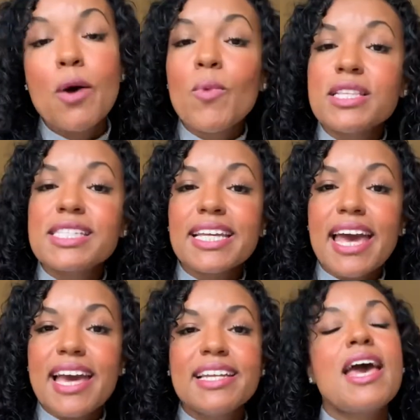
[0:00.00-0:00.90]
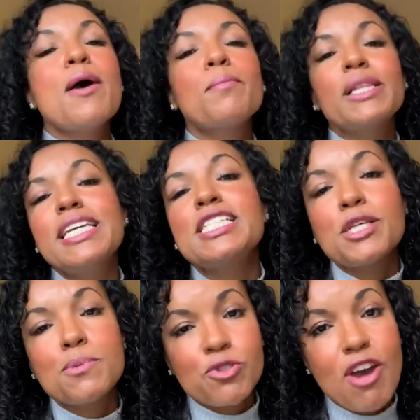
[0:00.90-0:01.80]
And once again, please
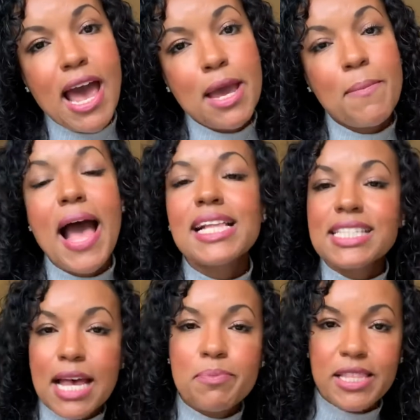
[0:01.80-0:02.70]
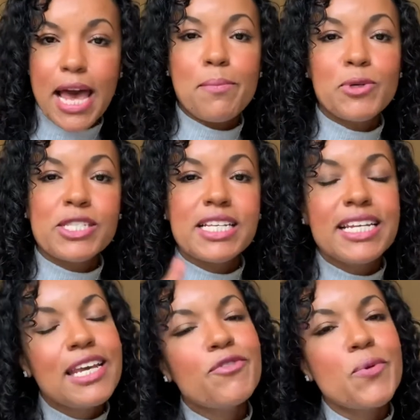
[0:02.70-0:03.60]
subscribe and tap the like
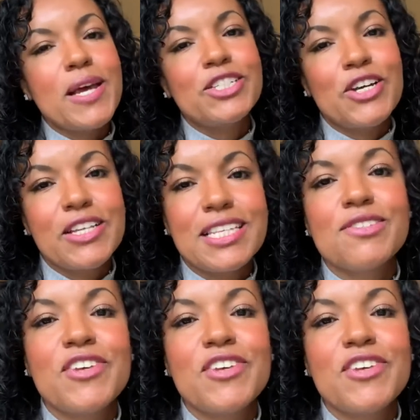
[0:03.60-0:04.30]
button if you enjoyed this